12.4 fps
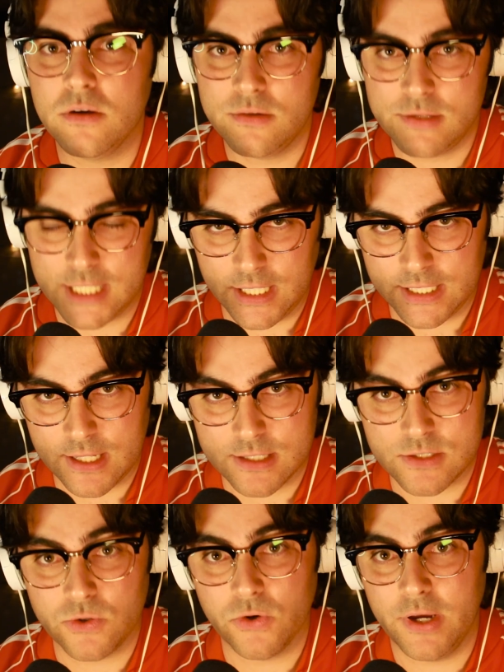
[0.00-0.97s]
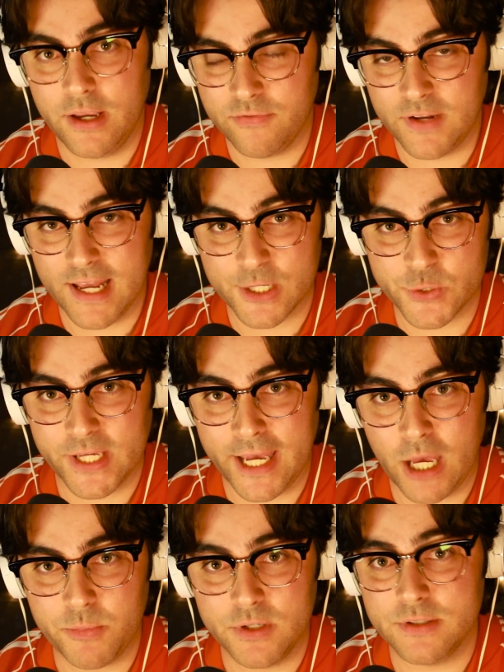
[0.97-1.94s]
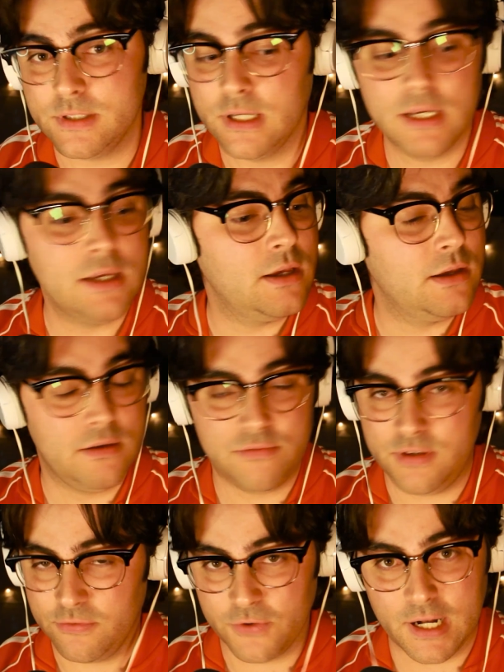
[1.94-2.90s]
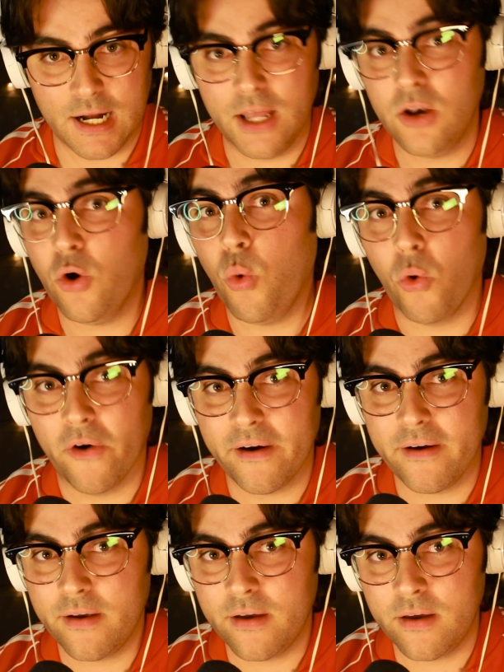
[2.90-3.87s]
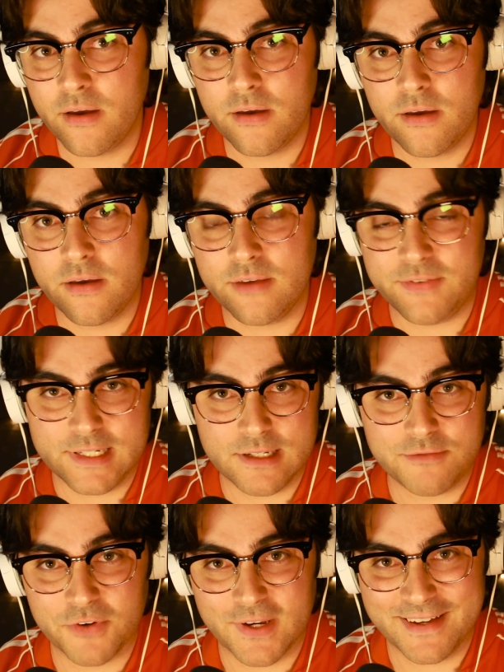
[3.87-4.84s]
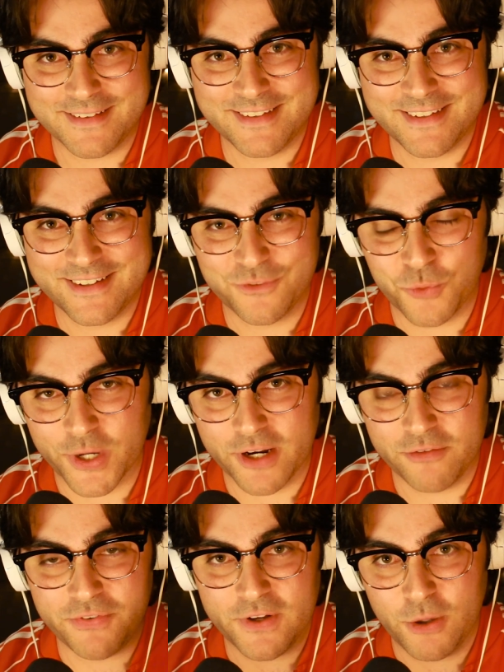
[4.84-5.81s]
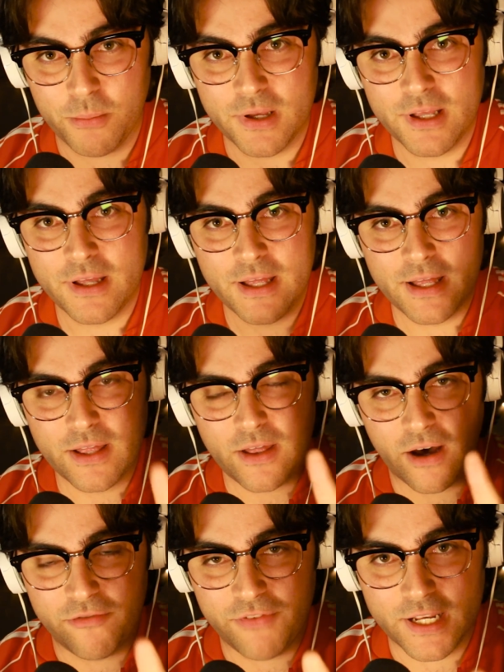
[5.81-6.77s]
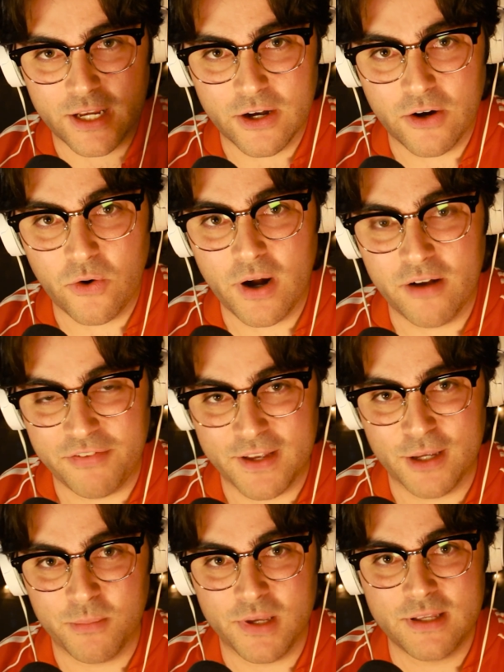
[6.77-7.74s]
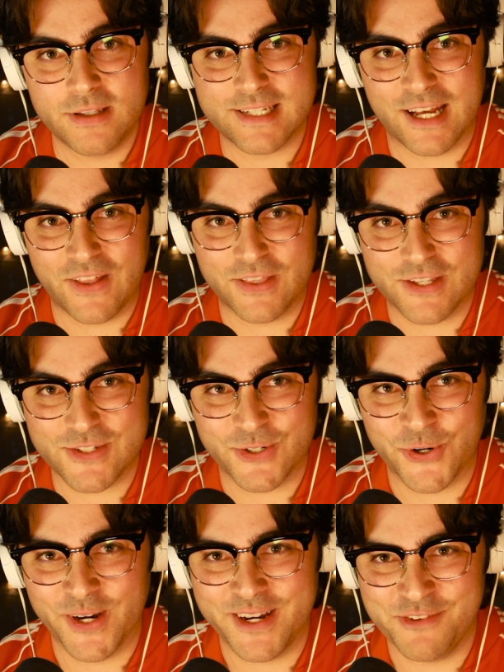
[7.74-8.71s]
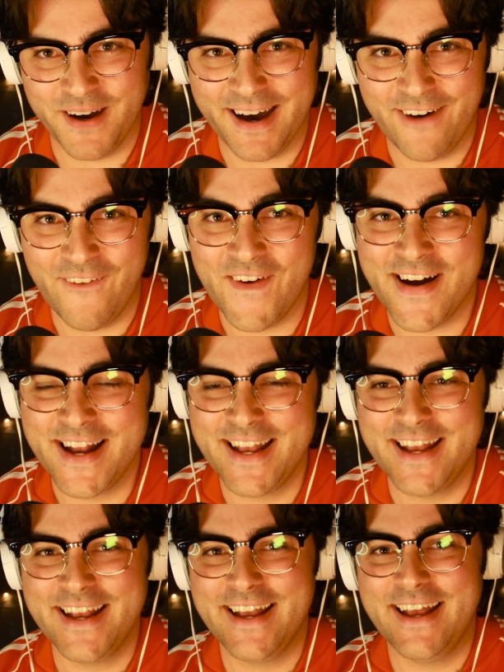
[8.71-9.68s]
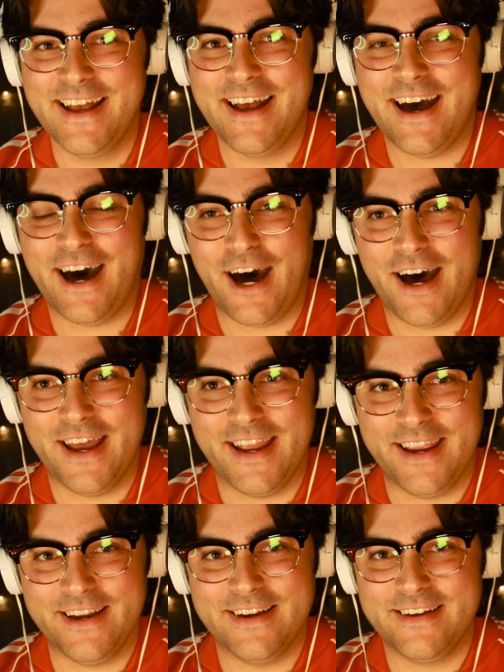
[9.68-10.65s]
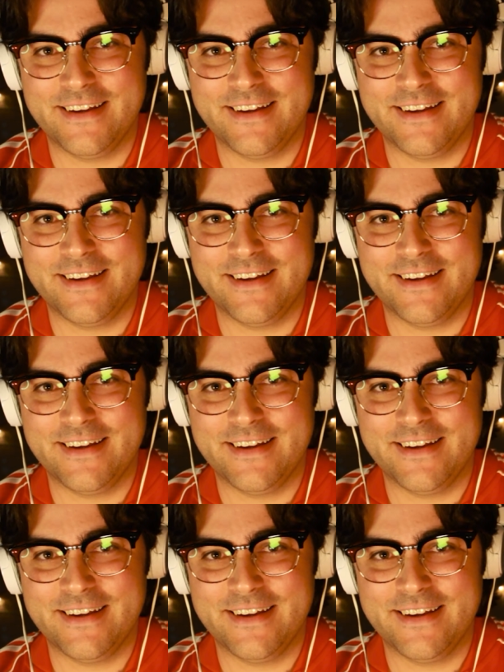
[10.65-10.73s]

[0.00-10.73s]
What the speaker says: telling that story, if it actually happened, if he forgot, or if he did forget, we're going to film a video of him telling the story of how I